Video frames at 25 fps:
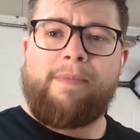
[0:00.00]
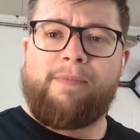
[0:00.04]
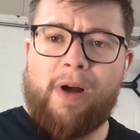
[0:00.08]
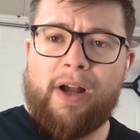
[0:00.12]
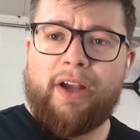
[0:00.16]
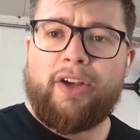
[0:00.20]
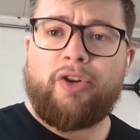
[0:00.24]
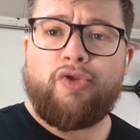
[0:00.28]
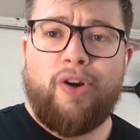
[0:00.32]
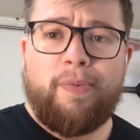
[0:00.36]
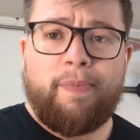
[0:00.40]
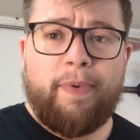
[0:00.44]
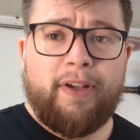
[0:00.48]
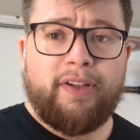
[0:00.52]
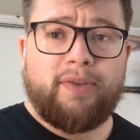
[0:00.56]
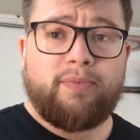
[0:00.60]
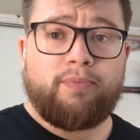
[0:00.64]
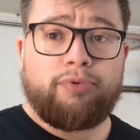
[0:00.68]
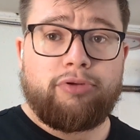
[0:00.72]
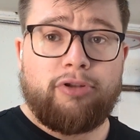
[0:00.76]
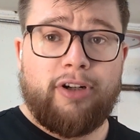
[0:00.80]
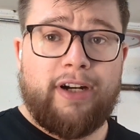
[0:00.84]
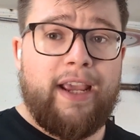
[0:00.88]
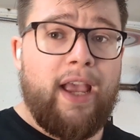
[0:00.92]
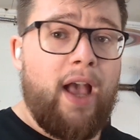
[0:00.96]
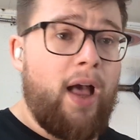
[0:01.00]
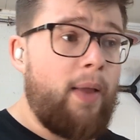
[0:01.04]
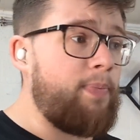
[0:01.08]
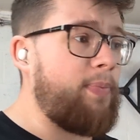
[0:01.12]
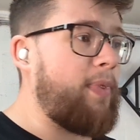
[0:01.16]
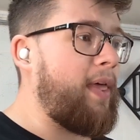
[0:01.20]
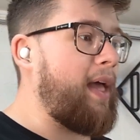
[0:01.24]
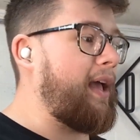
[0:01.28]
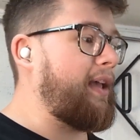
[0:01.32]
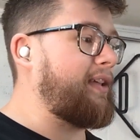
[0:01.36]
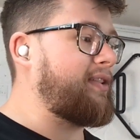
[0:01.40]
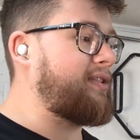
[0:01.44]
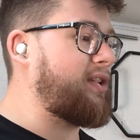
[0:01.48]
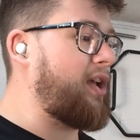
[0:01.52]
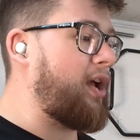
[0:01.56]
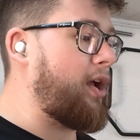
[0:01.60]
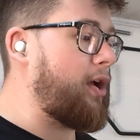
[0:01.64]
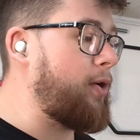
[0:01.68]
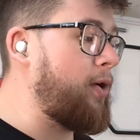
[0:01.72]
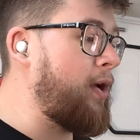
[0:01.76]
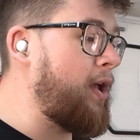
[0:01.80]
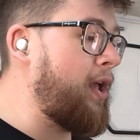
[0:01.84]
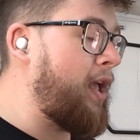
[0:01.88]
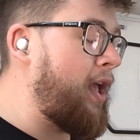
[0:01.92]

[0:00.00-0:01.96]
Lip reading: my grip is pretty up there. So